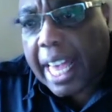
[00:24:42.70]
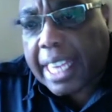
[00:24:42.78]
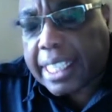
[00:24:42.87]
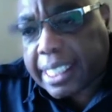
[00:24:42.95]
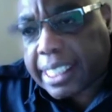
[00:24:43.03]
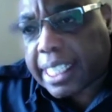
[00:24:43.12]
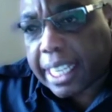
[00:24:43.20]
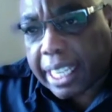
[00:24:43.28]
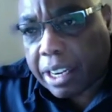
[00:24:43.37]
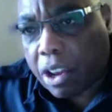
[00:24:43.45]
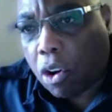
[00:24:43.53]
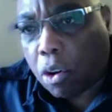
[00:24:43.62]
that's sitting at
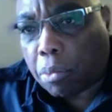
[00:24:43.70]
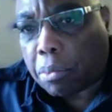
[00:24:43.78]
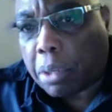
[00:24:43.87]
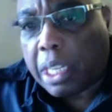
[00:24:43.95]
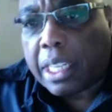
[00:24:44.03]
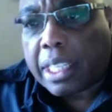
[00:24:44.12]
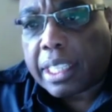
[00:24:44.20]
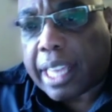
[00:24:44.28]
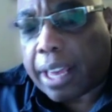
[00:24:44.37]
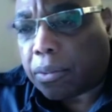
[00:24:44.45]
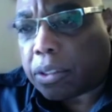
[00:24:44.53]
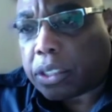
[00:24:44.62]
home
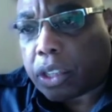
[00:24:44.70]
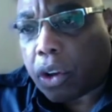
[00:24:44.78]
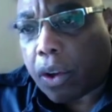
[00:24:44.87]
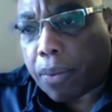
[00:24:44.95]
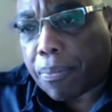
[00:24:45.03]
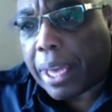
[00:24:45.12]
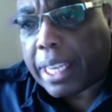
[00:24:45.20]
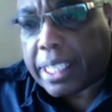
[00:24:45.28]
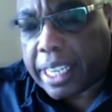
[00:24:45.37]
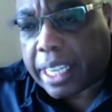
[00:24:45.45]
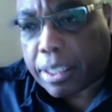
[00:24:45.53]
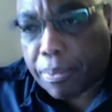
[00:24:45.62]
that was going
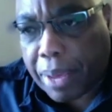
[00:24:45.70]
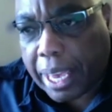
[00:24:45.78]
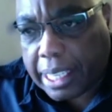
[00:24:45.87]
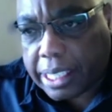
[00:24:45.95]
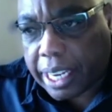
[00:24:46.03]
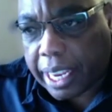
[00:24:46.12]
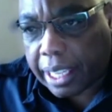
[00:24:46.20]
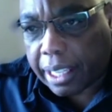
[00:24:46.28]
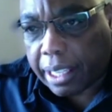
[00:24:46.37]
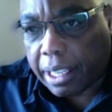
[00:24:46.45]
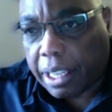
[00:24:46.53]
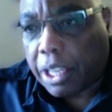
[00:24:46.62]
paycheck to paycheck.
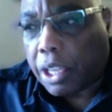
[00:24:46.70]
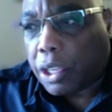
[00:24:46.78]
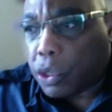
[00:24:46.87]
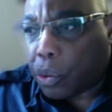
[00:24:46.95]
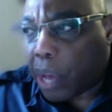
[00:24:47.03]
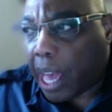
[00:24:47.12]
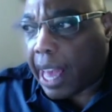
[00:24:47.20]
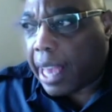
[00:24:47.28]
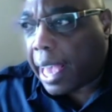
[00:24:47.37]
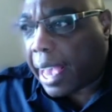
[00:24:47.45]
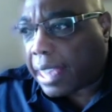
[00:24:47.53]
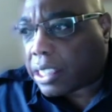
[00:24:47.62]
Yeah.
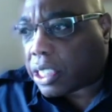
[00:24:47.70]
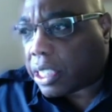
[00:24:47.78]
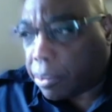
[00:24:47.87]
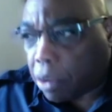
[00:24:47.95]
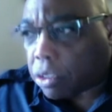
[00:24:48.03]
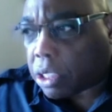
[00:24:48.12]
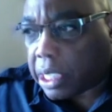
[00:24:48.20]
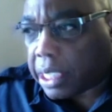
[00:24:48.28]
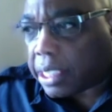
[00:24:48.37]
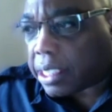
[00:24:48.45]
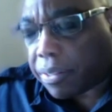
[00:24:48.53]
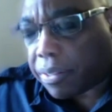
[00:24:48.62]
Actually, most
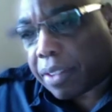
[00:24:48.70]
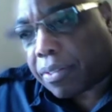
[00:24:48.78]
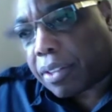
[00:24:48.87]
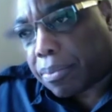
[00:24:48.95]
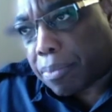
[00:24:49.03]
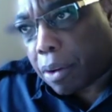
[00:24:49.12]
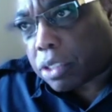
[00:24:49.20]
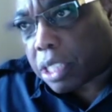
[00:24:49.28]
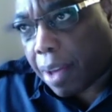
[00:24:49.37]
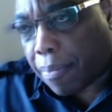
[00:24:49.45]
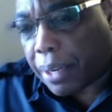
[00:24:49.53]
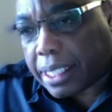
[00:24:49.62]

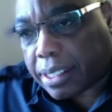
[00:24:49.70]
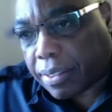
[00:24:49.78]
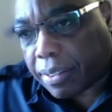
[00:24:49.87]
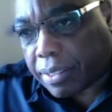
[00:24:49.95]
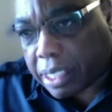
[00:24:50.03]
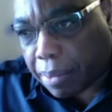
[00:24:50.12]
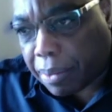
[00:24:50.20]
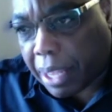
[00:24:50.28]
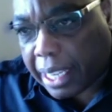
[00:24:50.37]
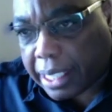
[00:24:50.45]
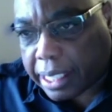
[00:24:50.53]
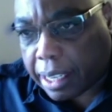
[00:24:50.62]
companies have given some
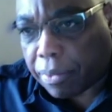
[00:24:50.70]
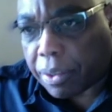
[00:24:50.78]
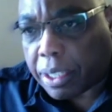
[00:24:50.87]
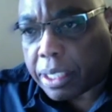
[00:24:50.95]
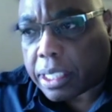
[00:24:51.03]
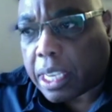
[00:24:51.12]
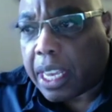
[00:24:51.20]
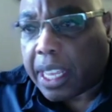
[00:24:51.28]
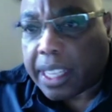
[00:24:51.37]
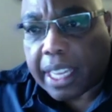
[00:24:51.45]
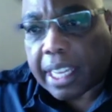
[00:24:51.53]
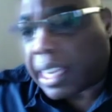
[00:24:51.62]
kind of severance.
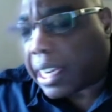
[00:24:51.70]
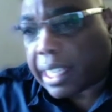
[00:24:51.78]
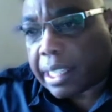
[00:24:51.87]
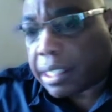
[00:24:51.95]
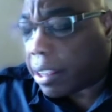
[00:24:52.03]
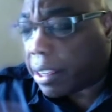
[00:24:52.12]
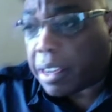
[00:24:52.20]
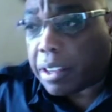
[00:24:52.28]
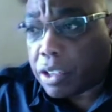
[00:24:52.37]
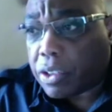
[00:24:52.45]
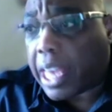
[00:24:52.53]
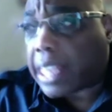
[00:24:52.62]
They're going to get, in the
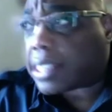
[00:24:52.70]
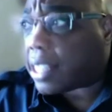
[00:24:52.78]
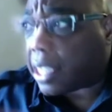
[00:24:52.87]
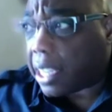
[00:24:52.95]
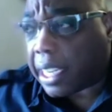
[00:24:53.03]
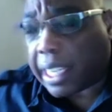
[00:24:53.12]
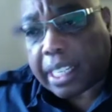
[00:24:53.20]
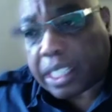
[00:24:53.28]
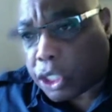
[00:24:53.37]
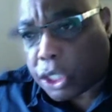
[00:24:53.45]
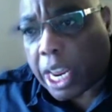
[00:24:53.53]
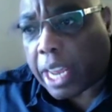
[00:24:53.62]
US, they're going to get a
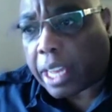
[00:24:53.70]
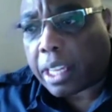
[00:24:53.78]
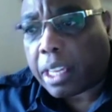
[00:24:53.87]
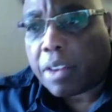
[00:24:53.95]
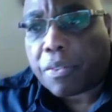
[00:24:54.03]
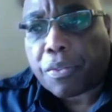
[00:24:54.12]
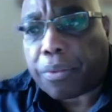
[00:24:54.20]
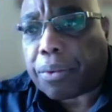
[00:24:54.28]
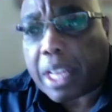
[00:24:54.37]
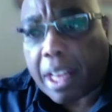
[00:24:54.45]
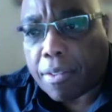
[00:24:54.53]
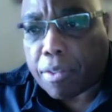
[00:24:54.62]
check from the
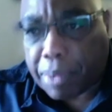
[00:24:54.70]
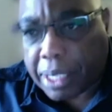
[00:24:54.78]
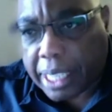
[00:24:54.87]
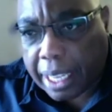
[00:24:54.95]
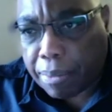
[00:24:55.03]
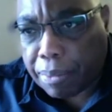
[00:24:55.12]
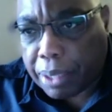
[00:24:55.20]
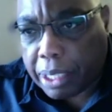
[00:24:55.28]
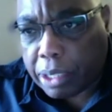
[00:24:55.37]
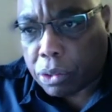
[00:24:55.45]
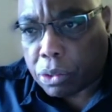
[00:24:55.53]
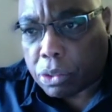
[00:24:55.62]
government that can be
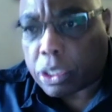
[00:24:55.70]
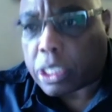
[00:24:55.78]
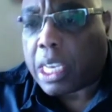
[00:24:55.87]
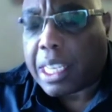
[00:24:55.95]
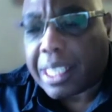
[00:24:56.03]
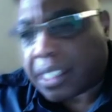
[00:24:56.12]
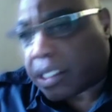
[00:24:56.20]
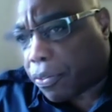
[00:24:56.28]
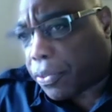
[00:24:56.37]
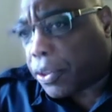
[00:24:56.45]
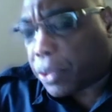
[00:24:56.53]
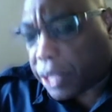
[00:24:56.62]
used. There's a
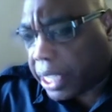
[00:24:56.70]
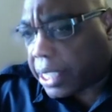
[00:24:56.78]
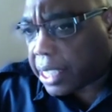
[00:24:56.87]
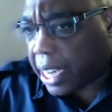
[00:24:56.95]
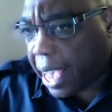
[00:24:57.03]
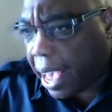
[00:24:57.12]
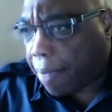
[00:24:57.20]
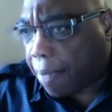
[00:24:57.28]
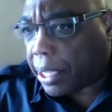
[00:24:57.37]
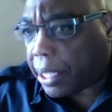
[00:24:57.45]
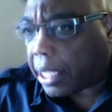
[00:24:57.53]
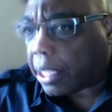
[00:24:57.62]
few things that are happening.